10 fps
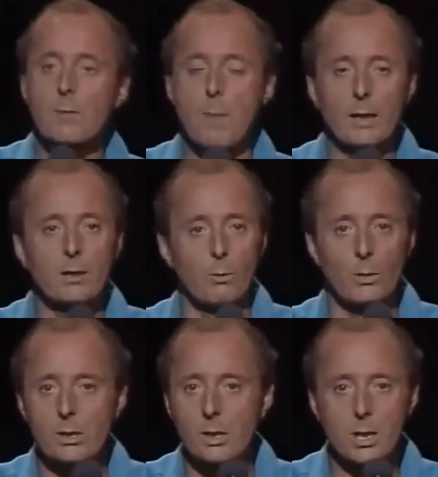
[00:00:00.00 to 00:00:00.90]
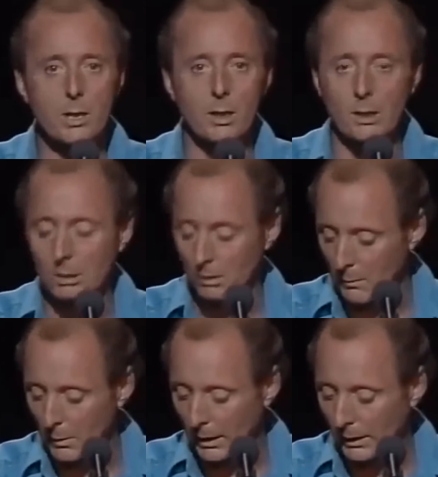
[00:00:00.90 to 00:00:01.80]
Smell it, I was sitting in it.
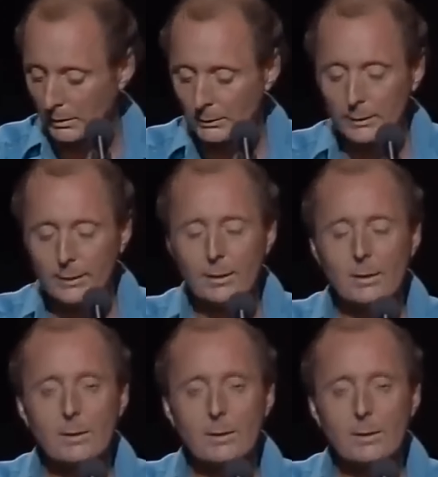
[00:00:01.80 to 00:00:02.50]
Remember that?